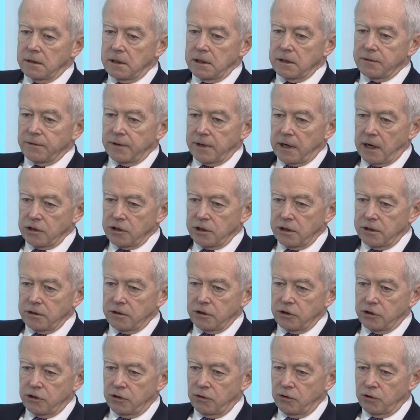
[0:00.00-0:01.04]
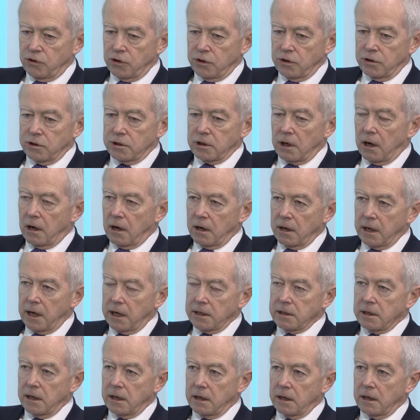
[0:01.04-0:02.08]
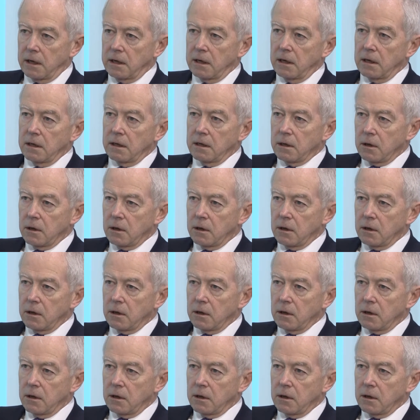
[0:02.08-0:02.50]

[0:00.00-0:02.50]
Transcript: these financial institutions are getting